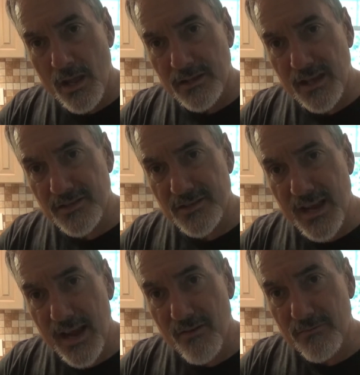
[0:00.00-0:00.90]
That's
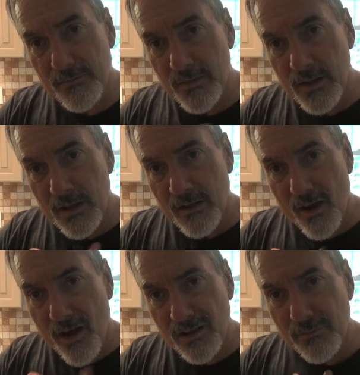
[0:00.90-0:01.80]
saying
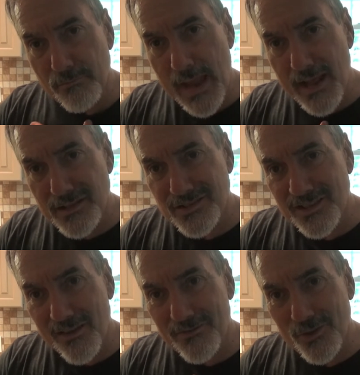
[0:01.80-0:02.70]
all the bad
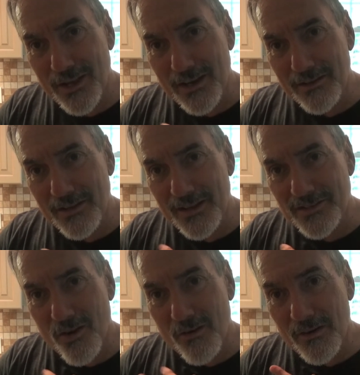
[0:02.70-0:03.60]
stuff. Look at it. It's
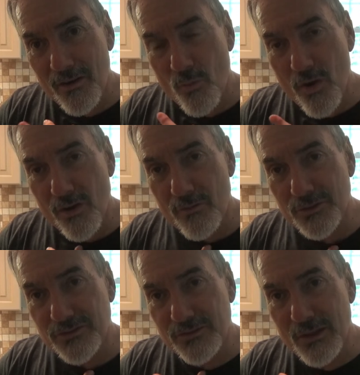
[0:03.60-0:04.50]
going, whoa,
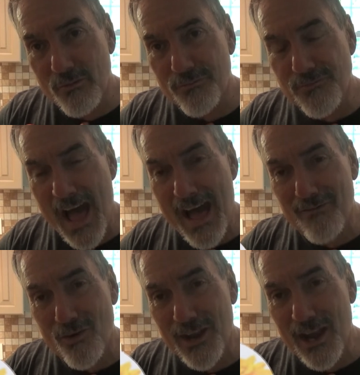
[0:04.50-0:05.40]
there were 5
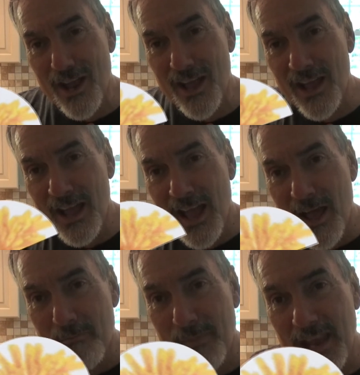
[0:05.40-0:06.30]
over here.
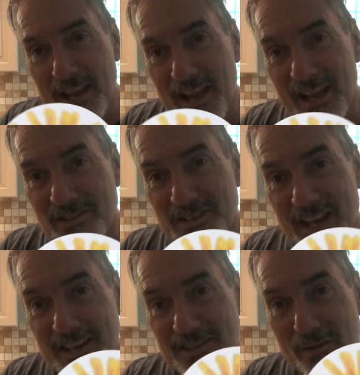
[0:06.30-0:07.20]
Yeah, I just
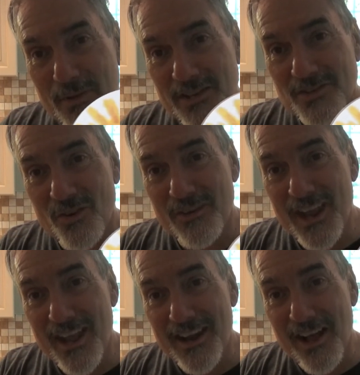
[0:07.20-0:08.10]
ate some of this over here.